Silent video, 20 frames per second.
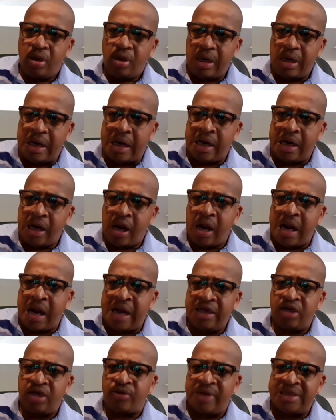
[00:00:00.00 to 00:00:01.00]
Or are
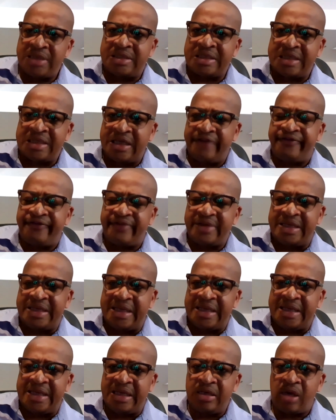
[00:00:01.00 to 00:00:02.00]
you going to give the
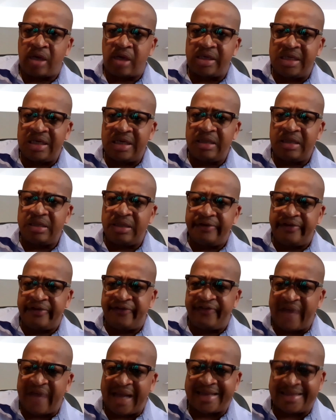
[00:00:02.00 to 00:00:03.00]
the
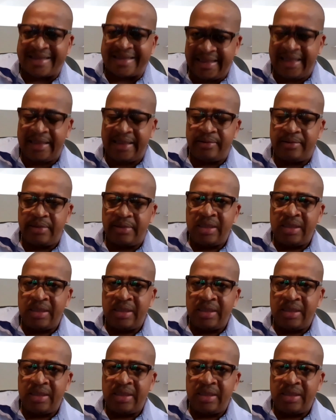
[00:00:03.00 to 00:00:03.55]
vaccine